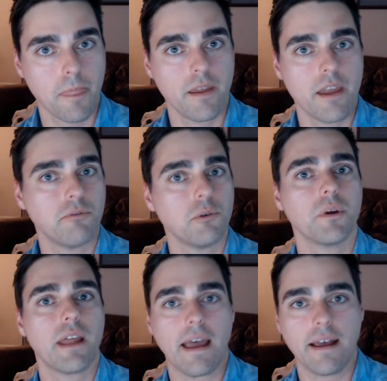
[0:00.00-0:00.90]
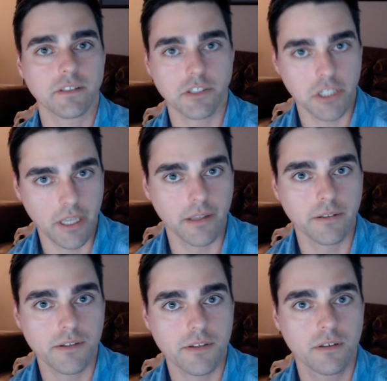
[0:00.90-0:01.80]
Everyone has a
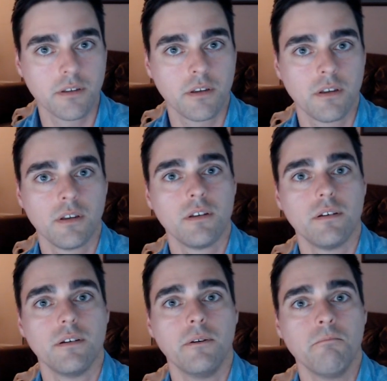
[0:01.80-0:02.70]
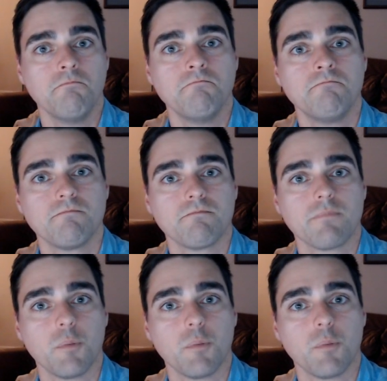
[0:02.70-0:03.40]
chance. I'm